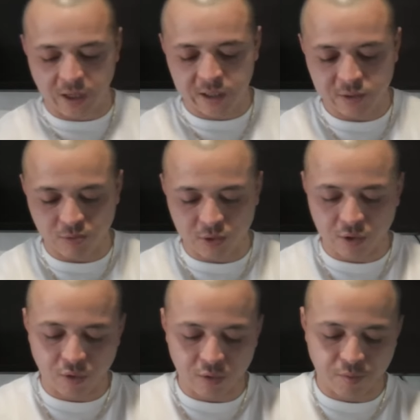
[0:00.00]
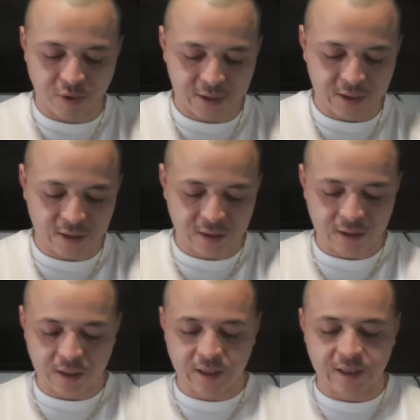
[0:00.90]
I used to want to go to prison.
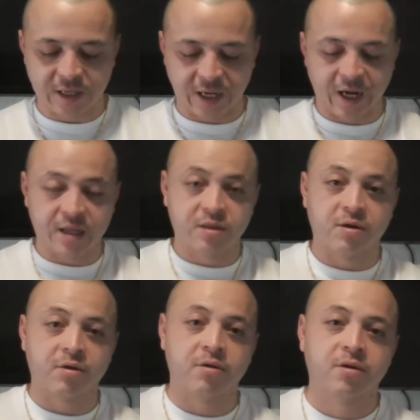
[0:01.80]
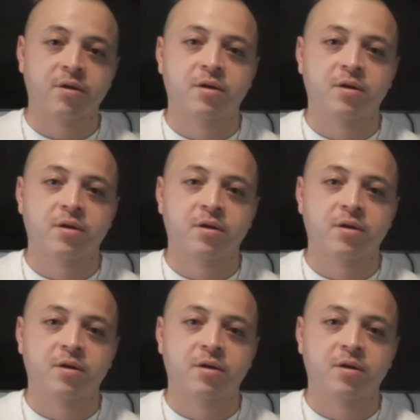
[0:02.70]
And then I got there.